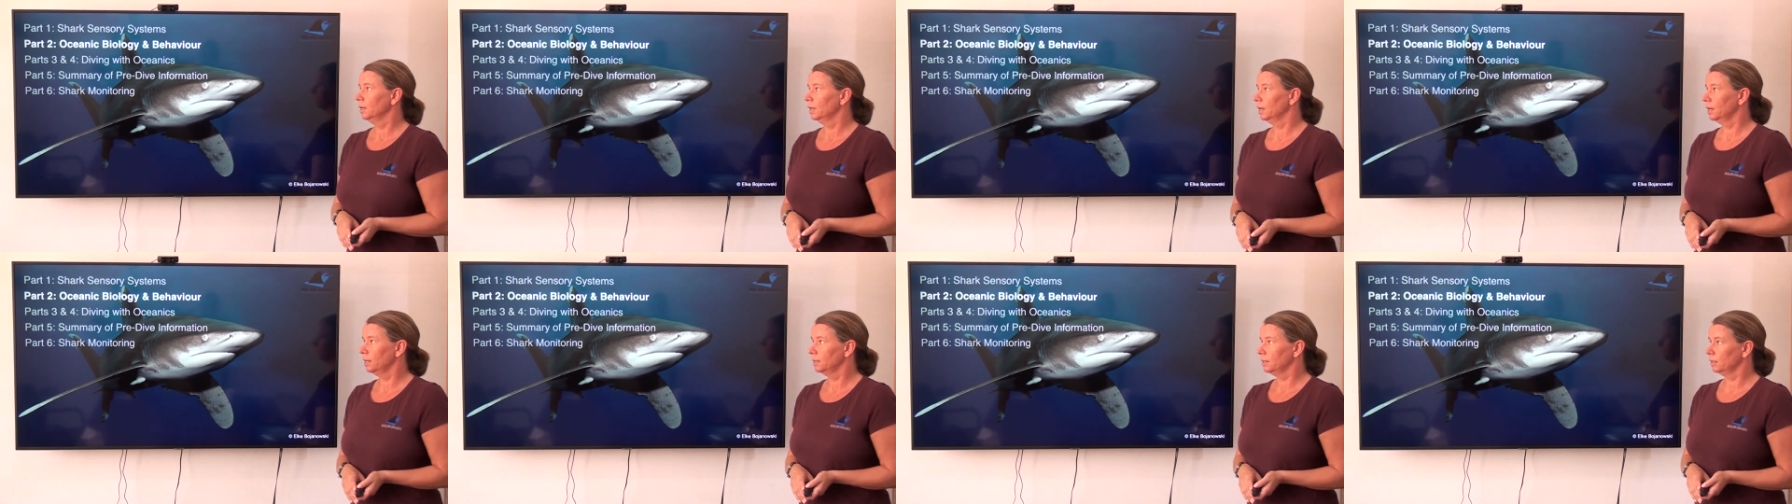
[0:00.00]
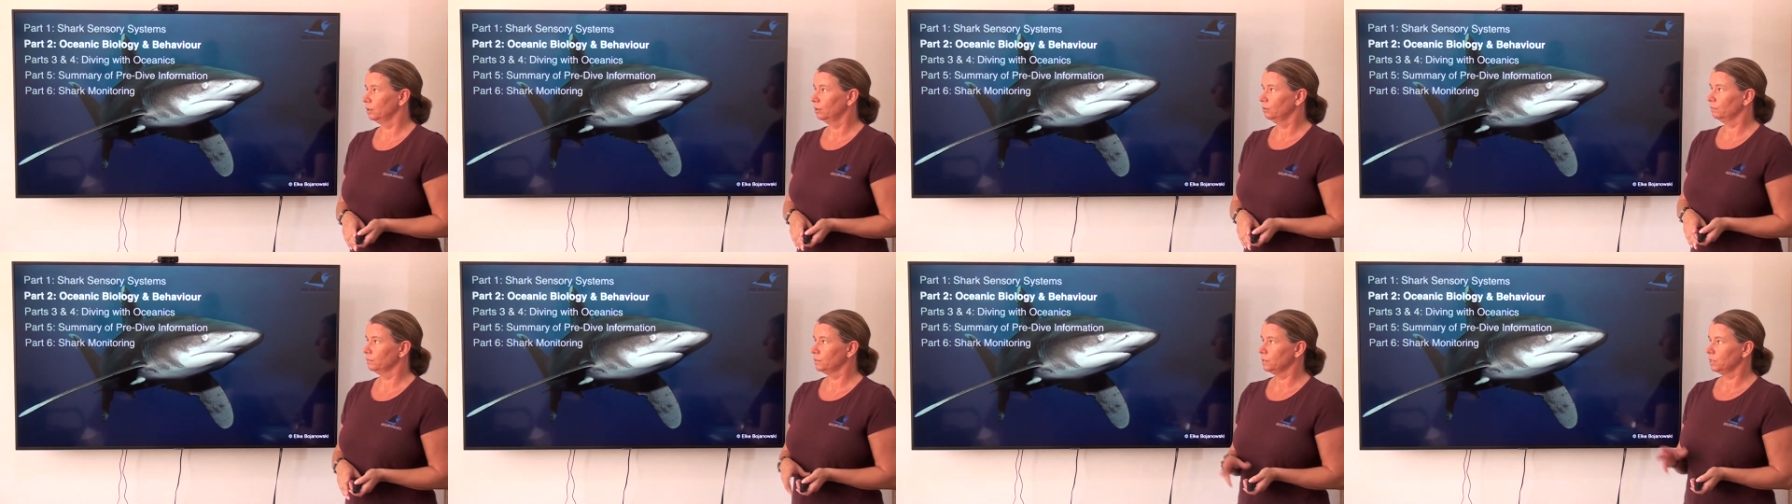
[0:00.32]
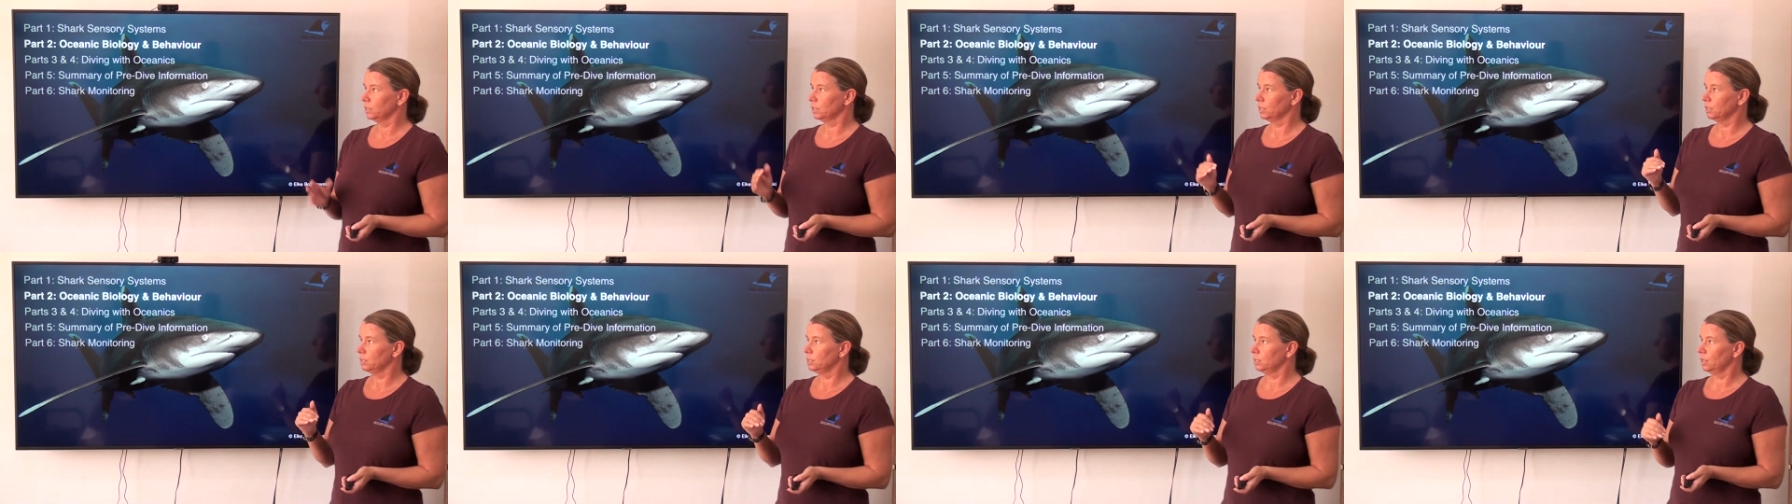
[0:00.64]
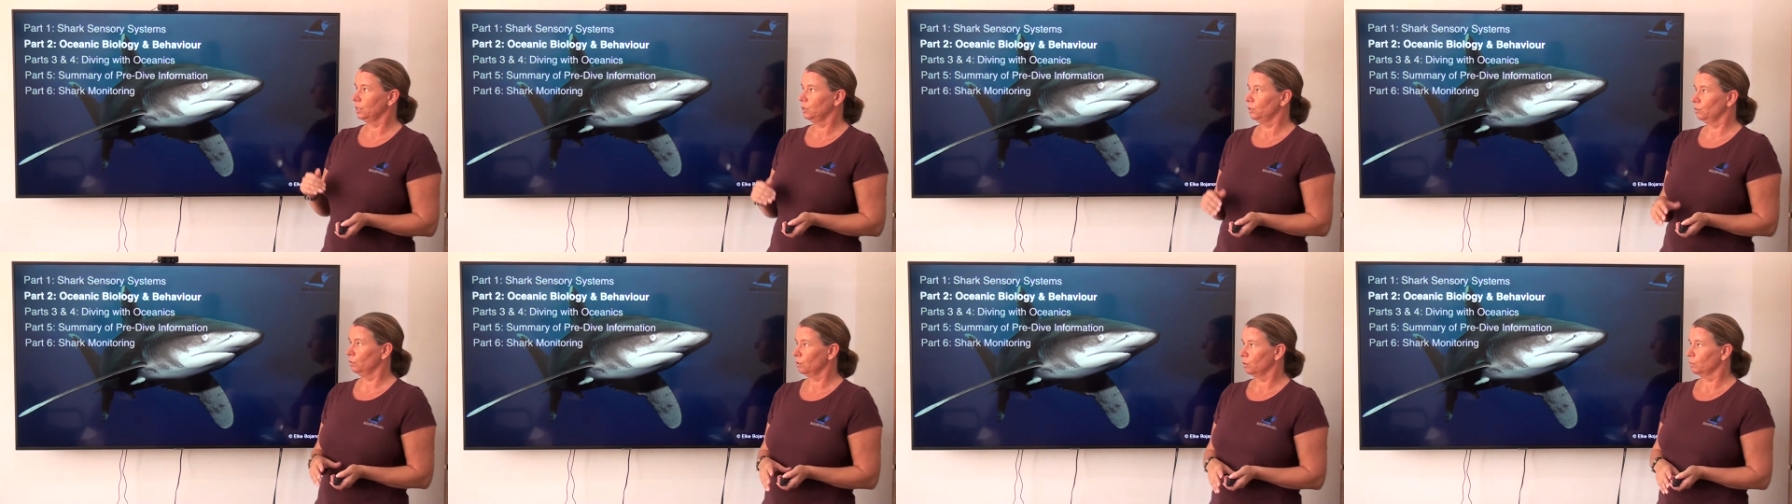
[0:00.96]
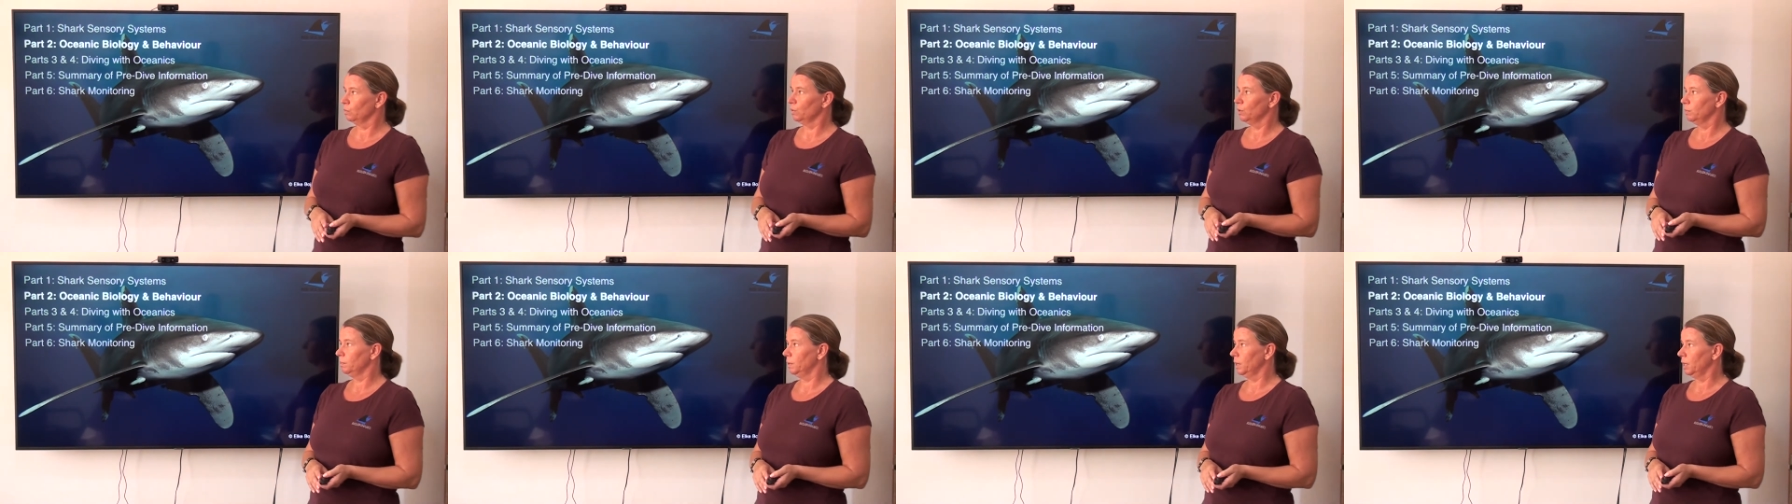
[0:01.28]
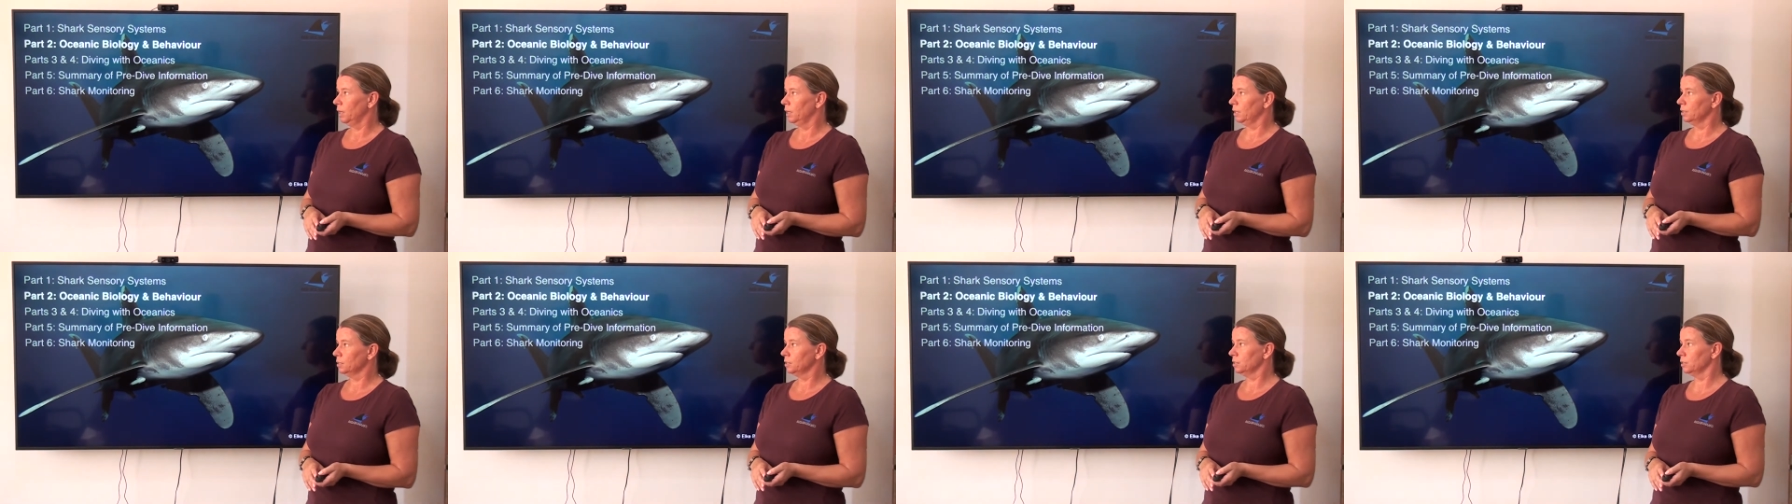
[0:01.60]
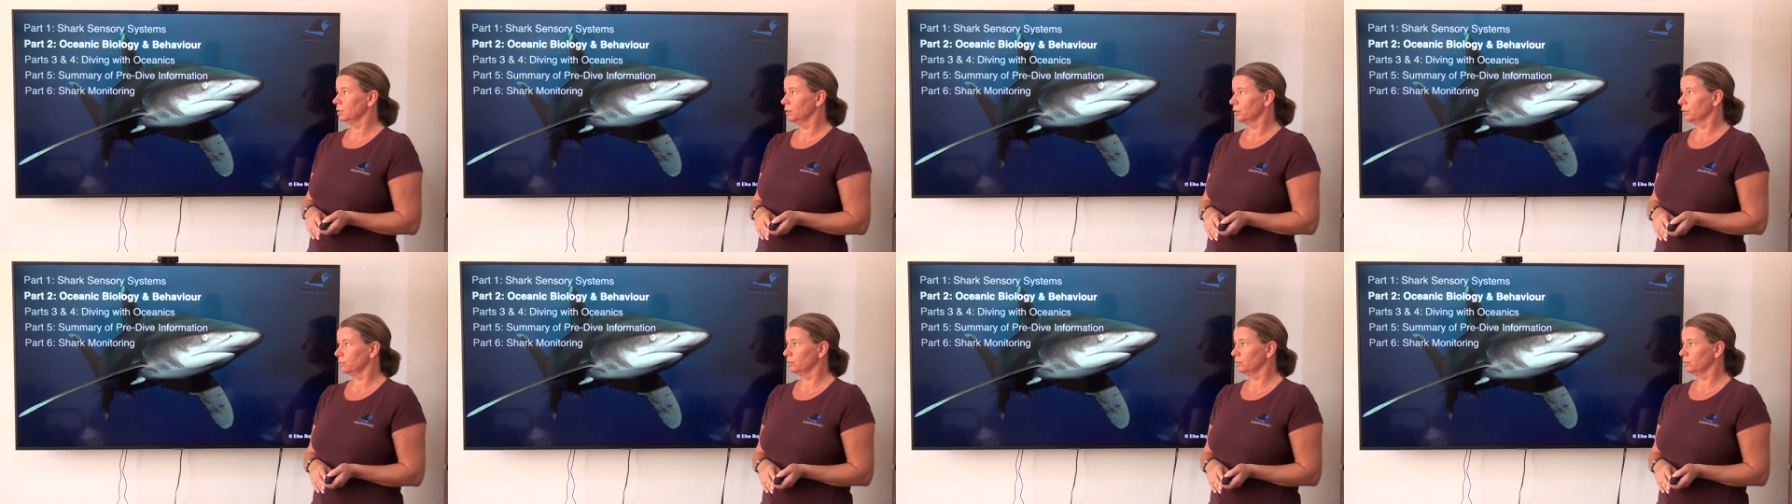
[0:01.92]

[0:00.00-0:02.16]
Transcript: And then obviously continuing with parts